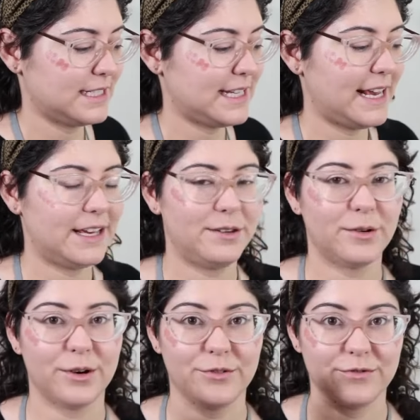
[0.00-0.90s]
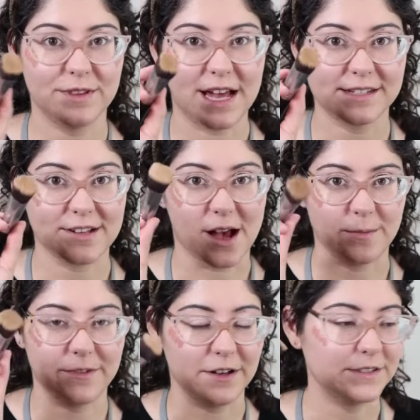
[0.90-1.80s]
Take your flat
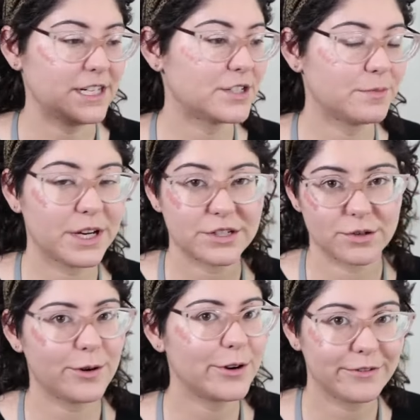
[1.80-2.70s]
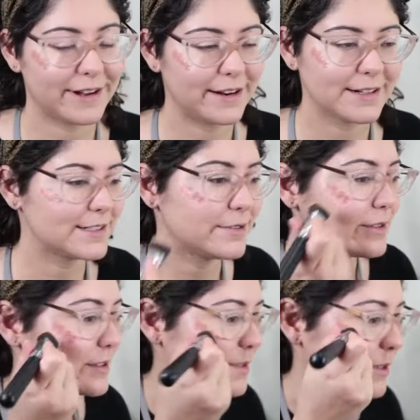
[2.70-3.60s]
top foundation brush or your fingers. You
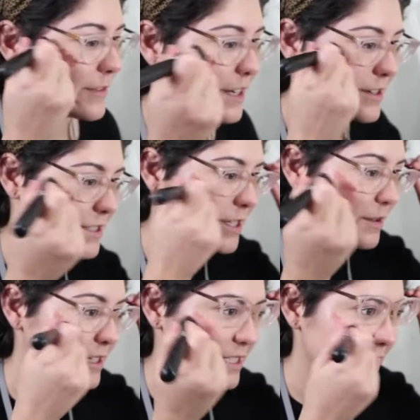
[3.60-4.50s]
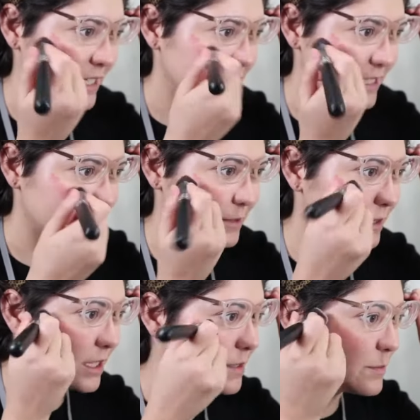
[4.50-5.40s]
can do this with your fingers too. I just think it's easy
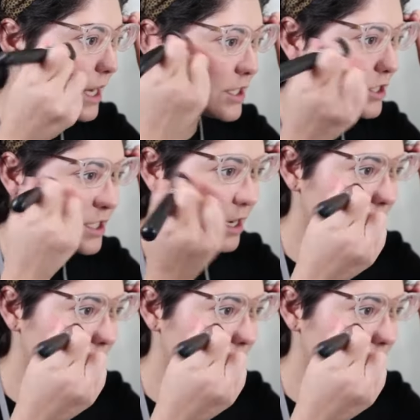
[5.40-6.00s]
with this brush.